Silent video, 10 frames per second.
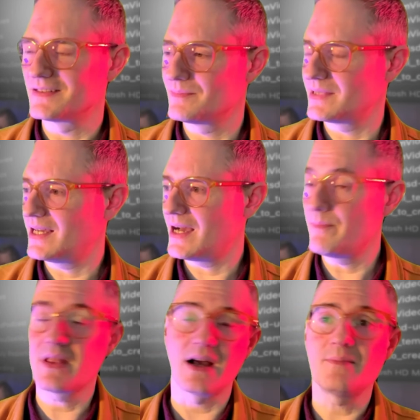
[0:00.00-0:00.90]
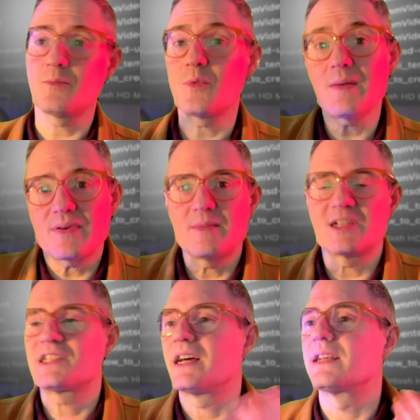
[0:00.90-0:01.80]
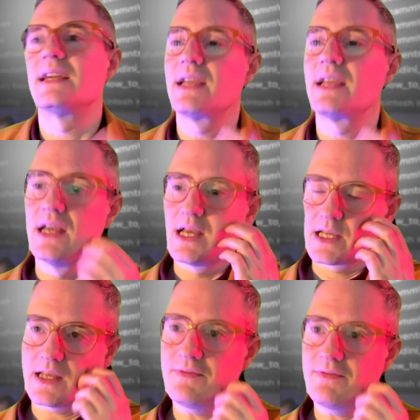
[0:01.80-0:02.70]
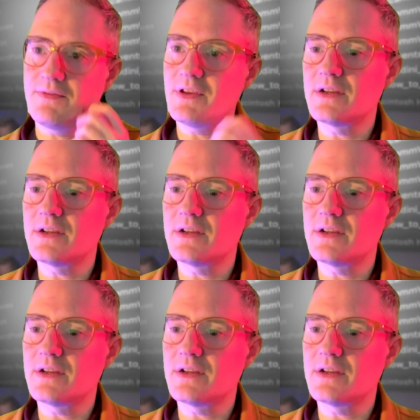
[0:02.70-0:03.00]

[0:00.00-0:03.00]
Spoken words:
But we're pretty much done. Like if you go to